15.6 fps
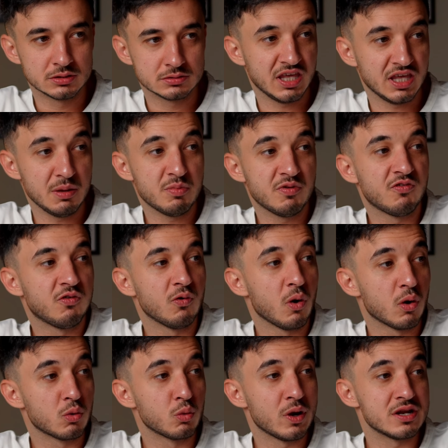keep
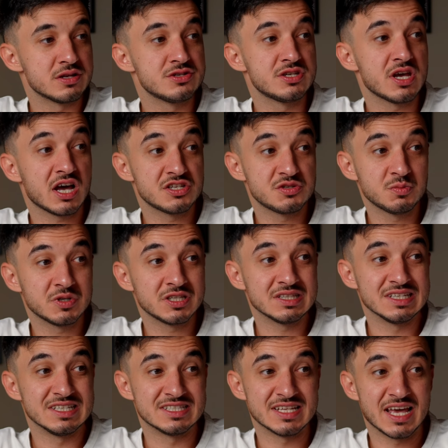4 where judgment
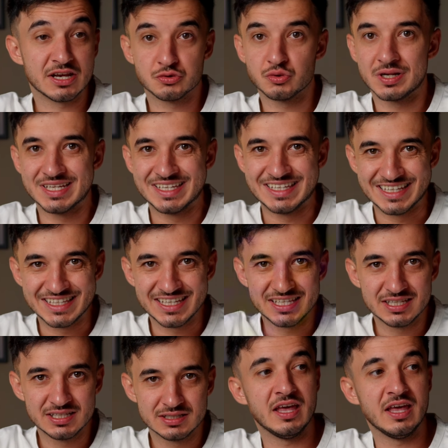is actually needed,